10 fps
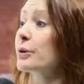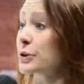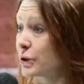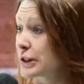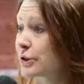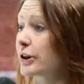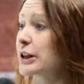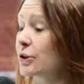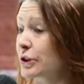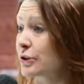Toy Story,
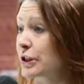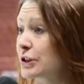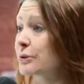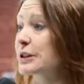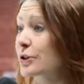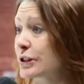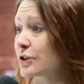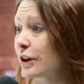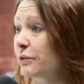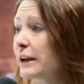Toy Story 2, and Toy
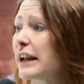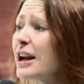Story 3.